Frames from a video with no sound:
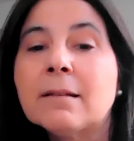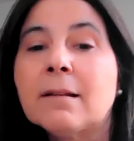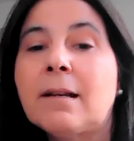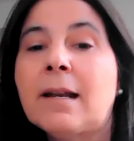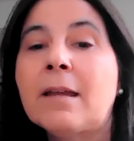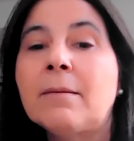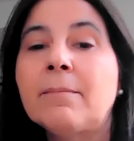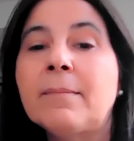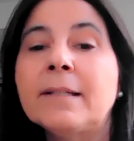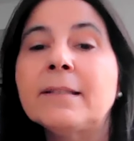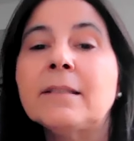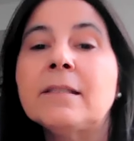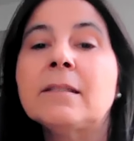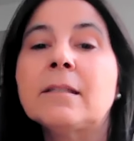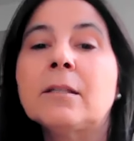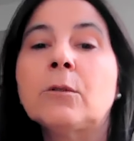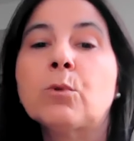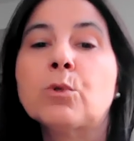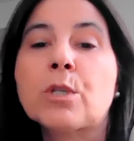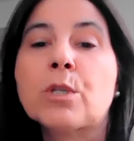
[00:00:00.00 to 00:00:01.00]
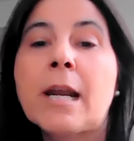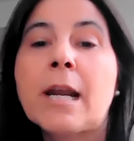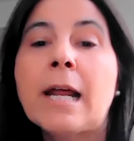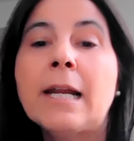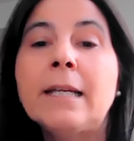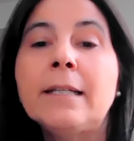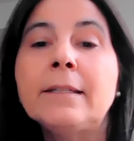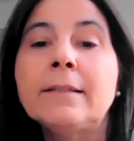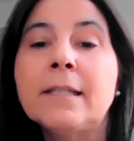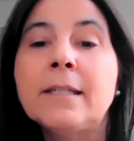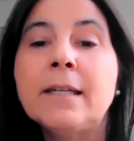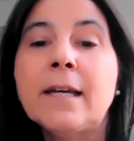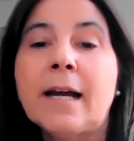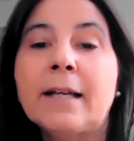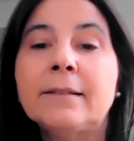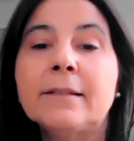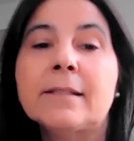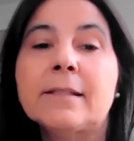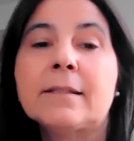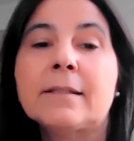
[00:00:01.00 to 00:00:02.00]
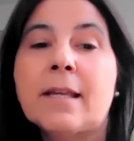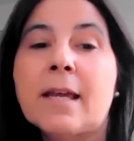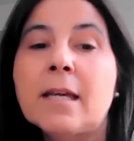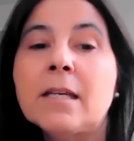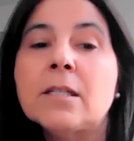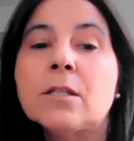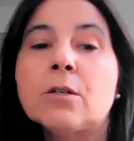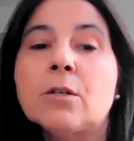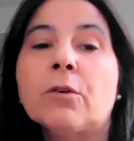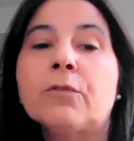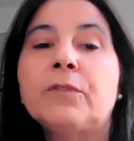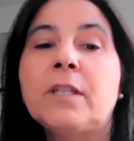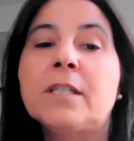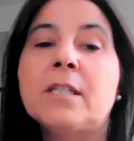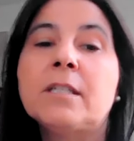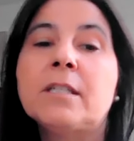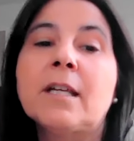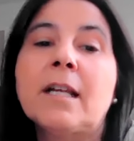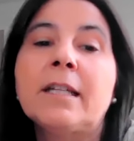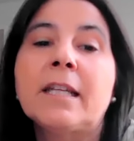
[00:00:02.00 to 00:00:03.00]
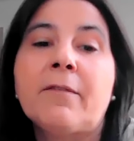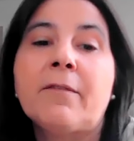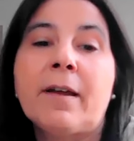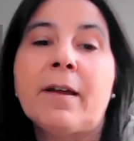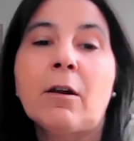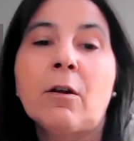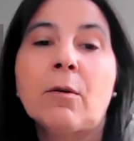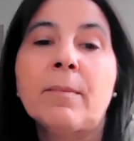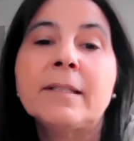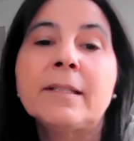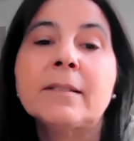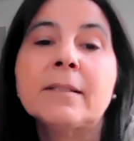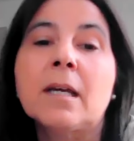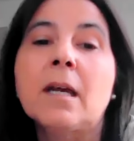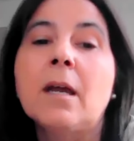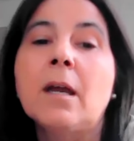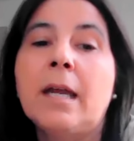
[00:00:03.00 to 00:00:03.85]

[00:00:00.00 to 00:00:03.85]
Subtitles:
climate institutionality and the stage of digital development